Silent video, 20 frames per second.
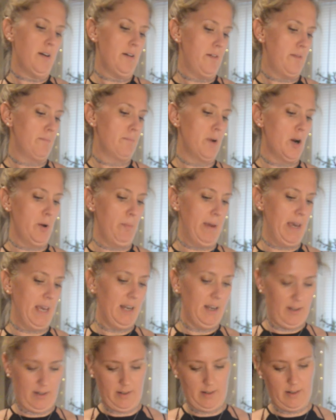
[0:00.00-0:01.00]

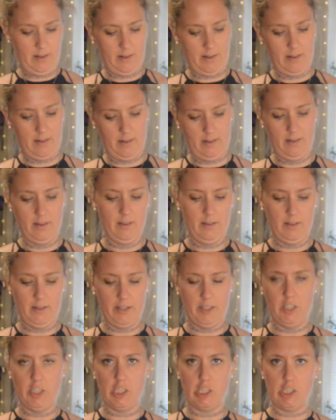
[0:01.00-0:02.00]
moment. And
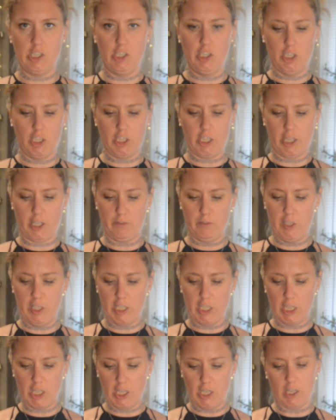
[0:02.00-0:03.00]
you look like a really
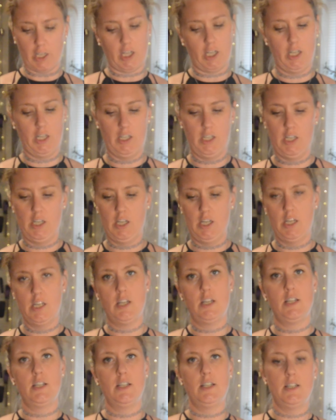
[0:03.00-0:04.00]
good cook.
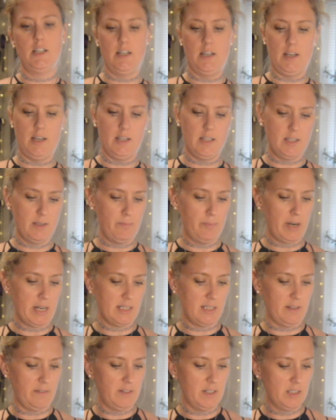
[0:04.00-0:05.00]
And it's
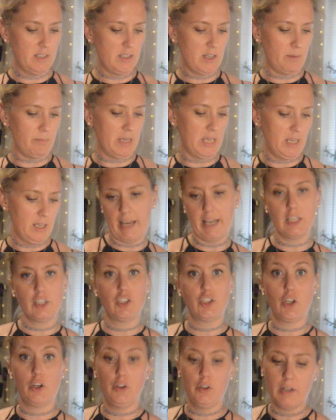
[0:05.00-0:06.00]
impressive and it's yummy. I can
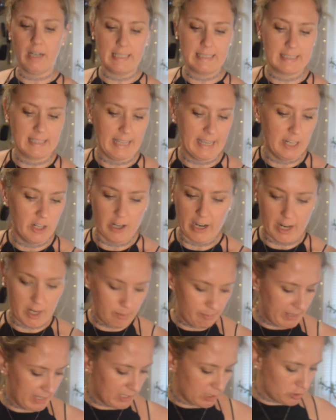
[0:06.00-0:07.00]
show you guys later how to
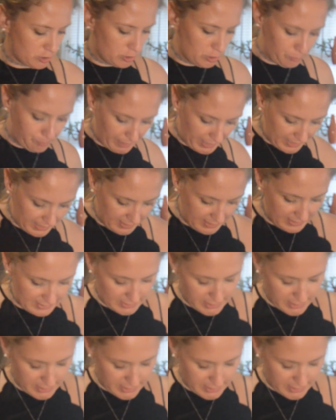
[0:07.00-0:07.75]
make a soup out of this